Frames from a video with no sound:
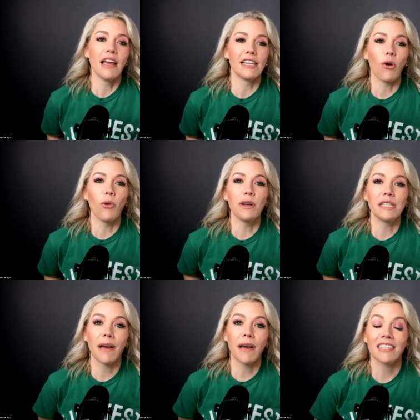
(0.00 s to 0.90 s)
it's
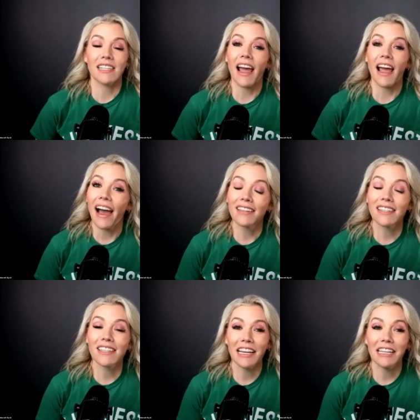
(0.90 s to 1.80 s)
always best to
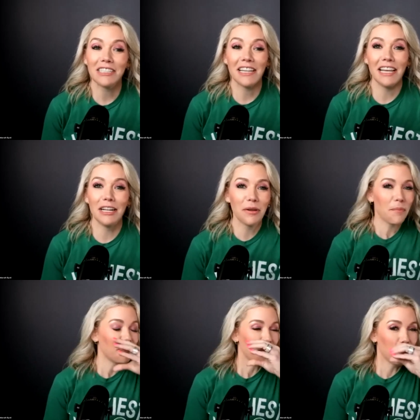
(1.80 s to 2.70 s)
ask and to
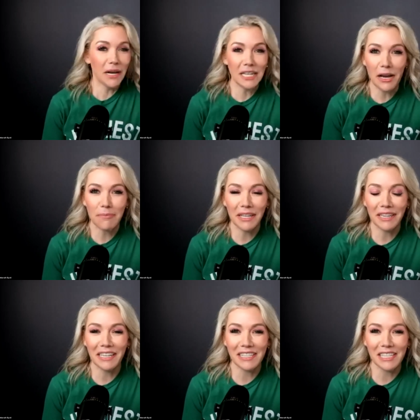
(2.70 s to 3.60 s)
then button up
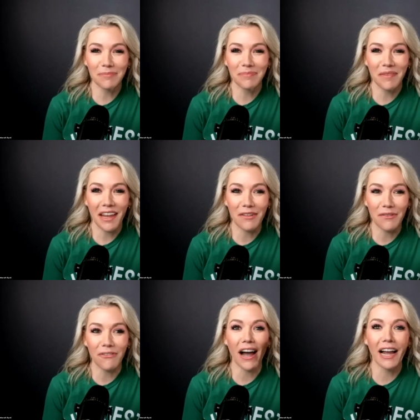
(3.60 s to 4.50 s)
and listen
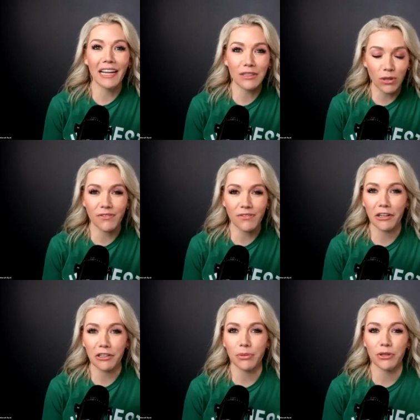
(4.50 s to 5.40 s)
and find what's
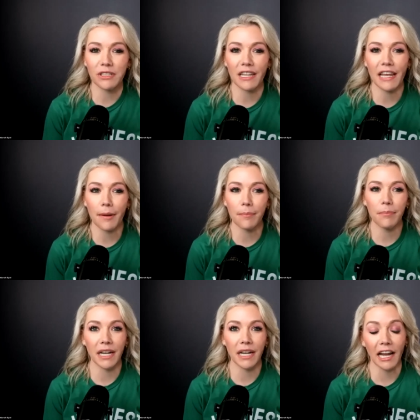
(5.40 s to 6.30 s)
valuable to
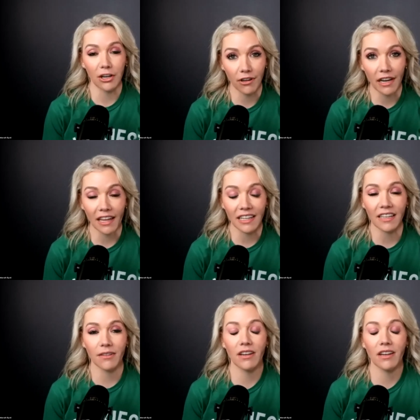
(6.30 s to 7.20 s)
them. But I agree. I
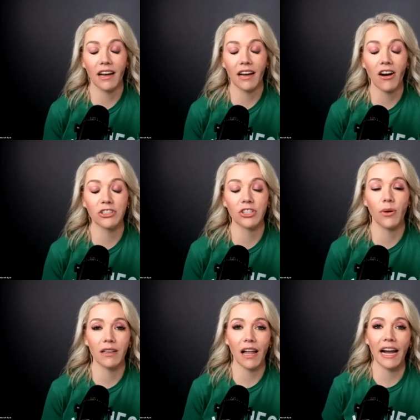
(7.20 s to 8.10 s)
think uh,
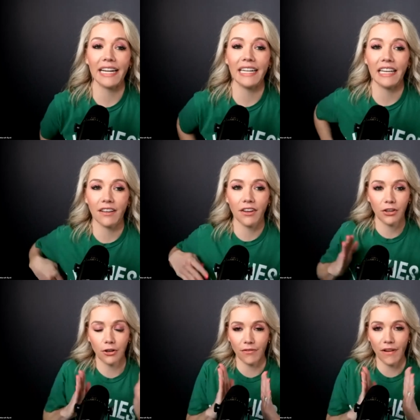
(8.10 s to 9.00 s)
also aligning
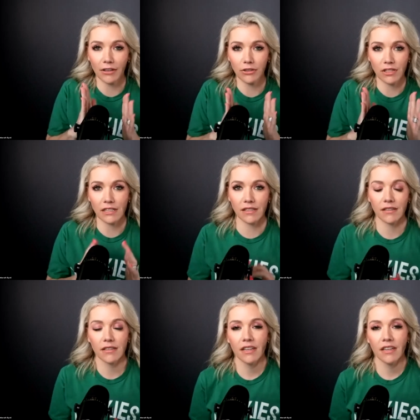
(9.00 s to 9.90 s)
your values
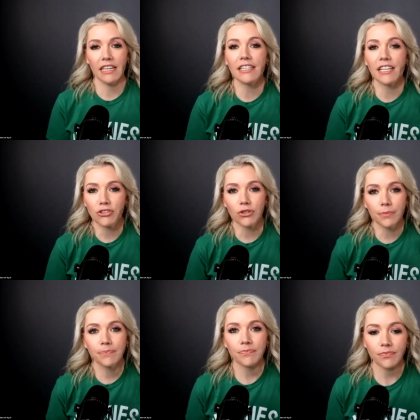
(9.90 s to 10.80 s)
is
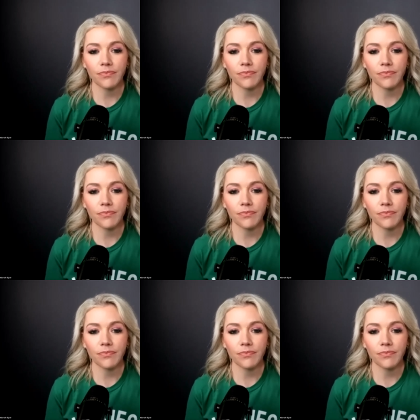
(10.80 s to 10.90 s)
essential.